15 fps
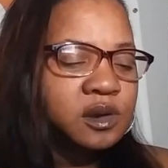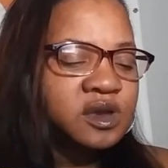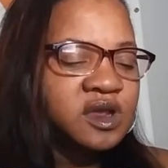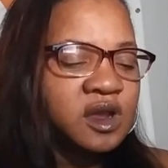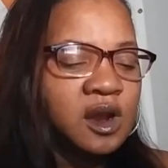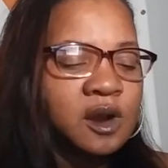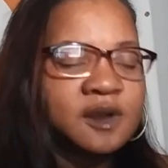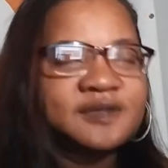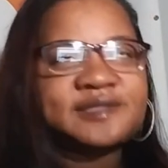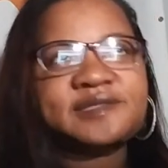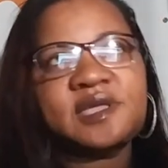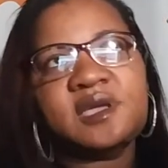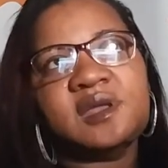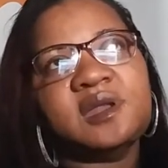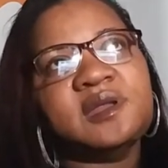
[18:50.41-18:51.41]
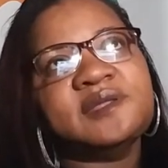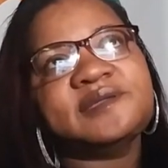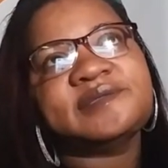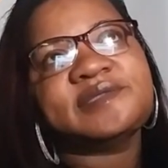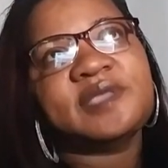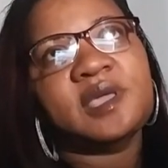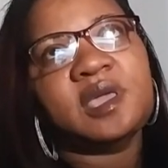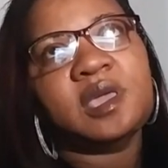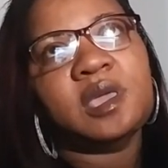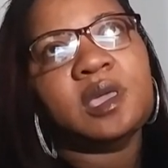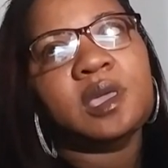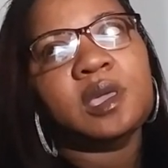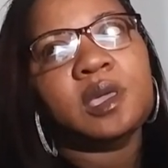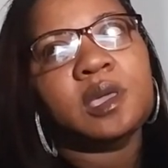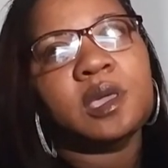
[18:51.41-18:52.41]
Tierra is singing in this
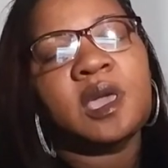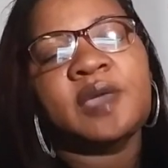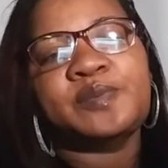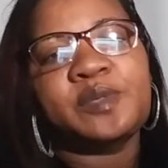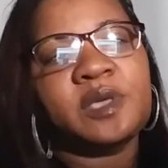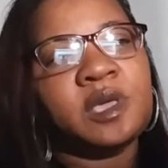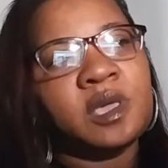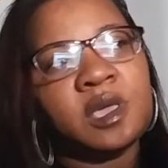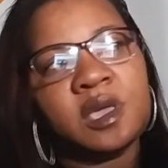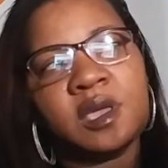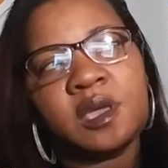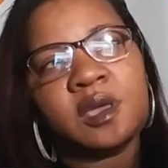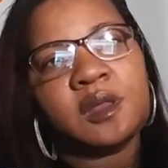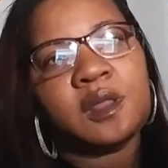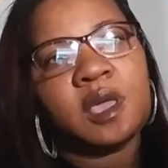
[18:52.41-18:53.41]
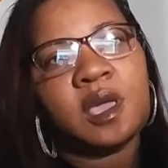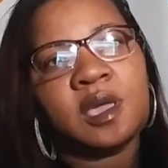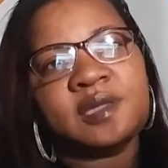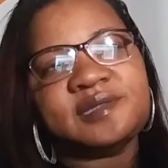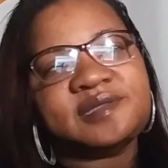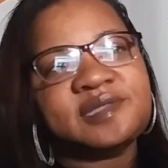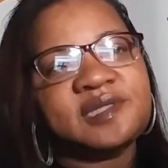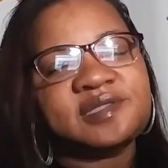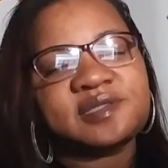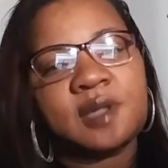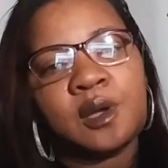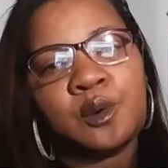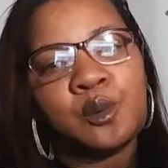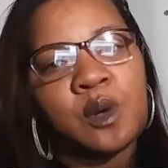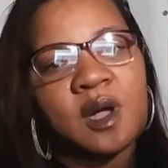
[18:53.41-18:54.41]
thing at the end, and
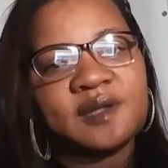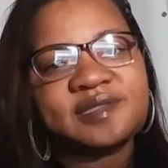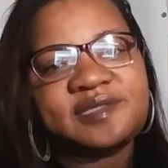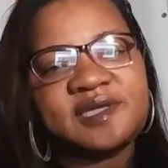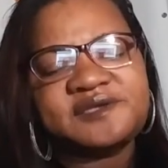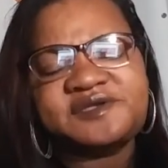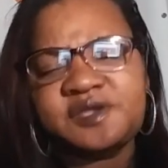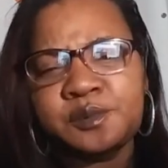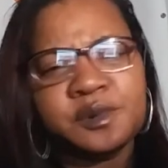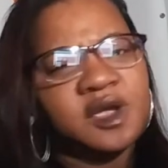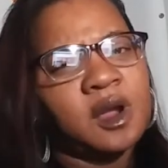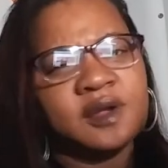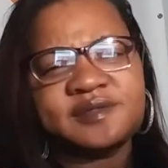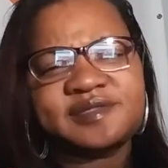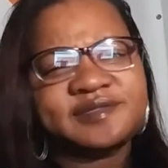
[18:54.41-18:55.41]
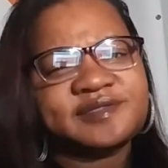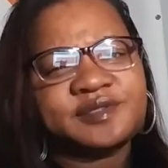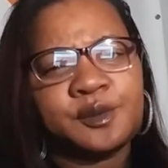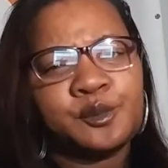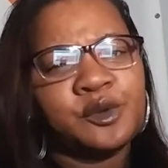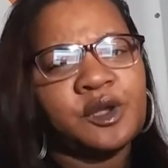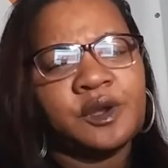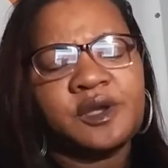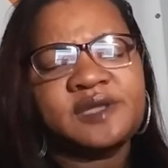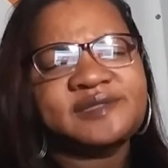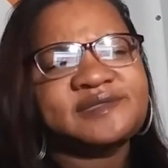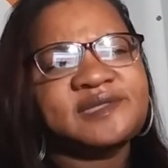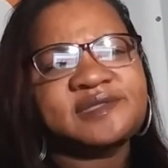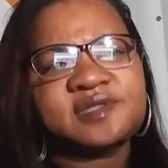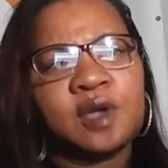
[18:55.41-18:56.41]
Cisco walks in. She rehearsing somewhere, and
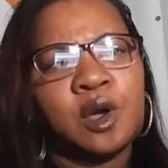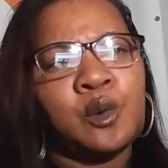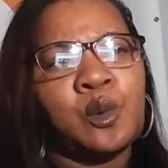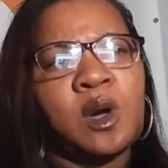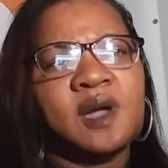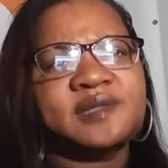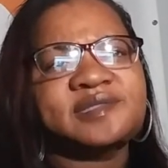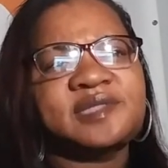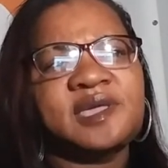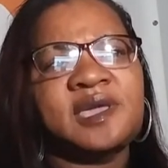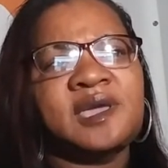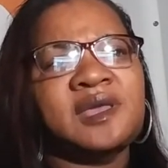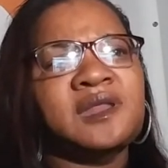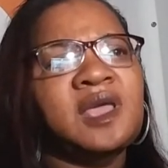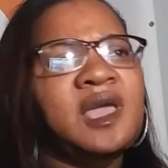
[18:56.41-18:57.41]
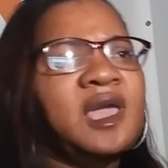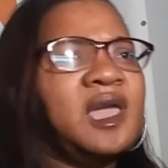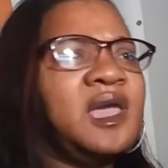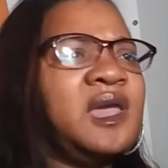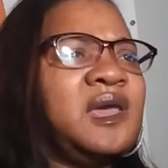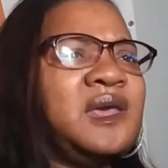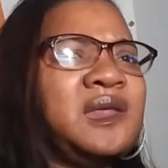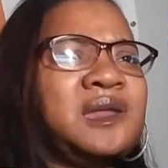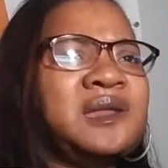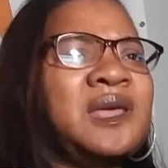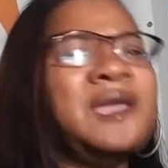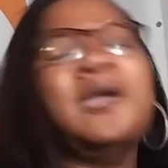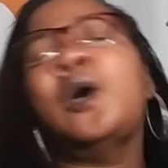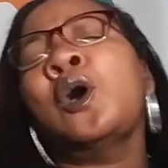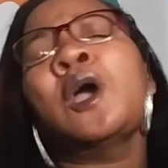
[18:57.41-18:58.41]
Cisco walks in, and
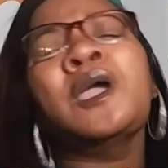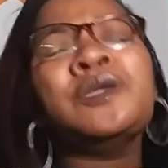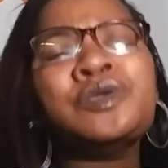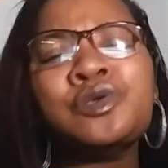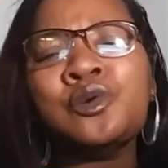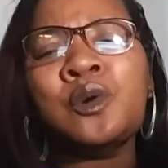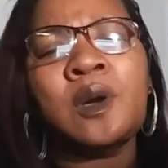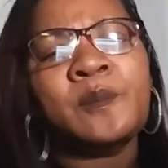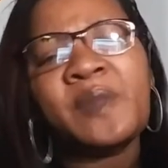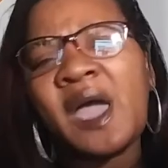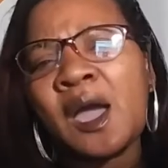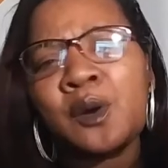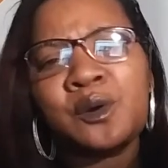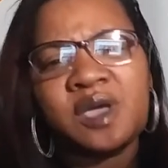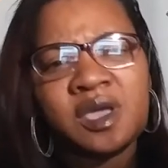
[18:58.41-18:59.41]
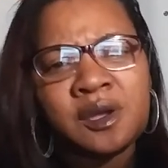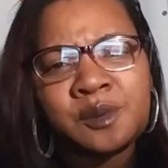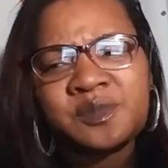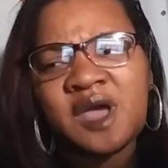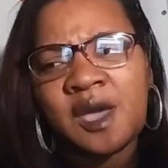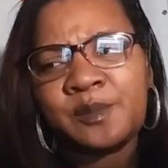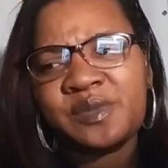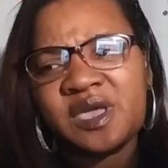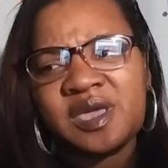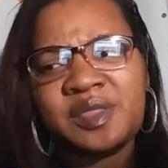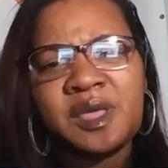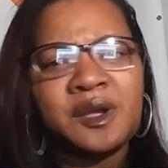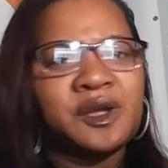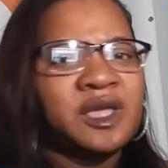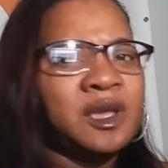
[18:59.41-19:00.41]
they argue about him not being
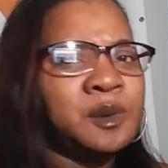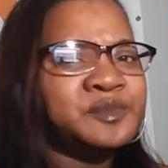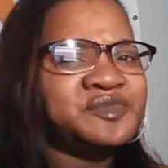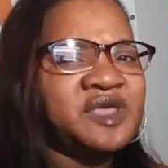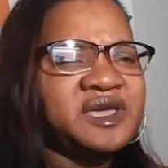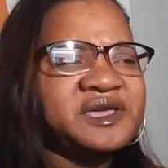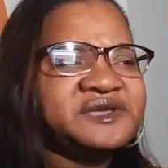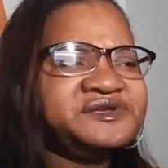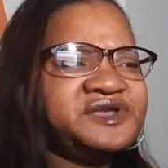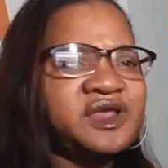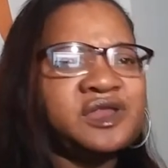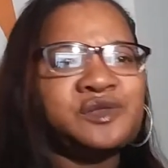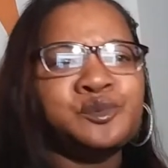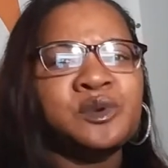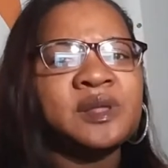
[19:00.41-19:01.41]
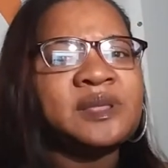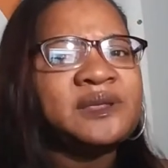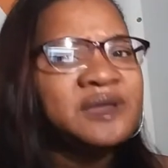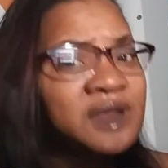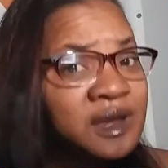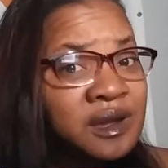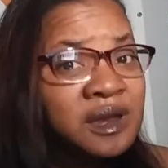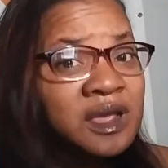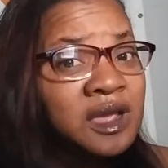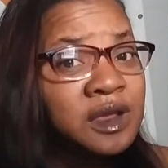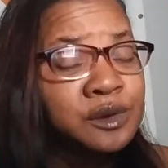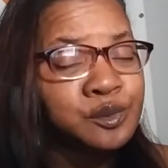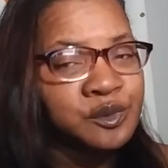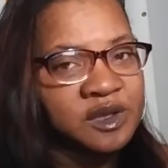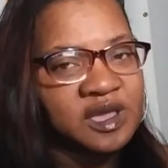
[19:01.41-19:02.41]
there, him thinking she really didn't
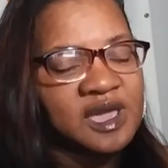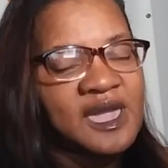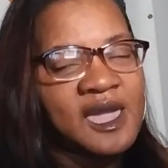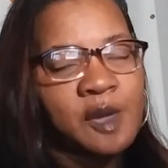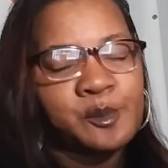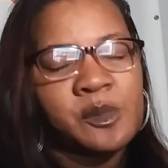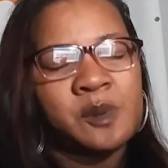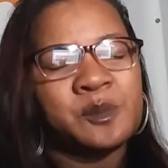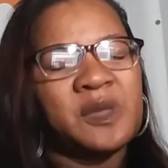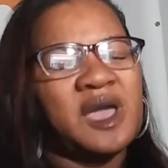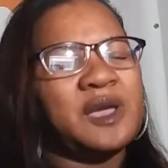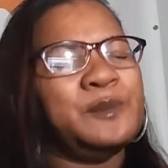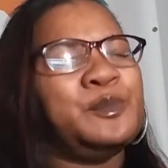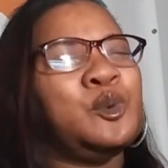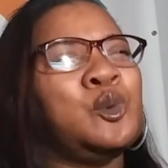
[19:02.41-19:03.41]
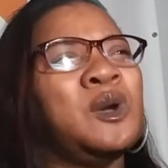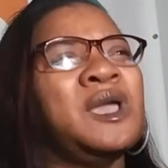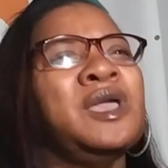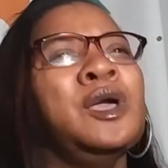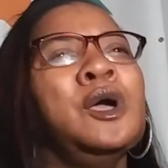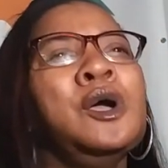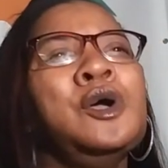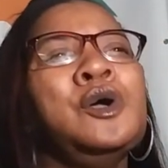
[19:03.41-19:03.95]
need rehab. I'm like, boy,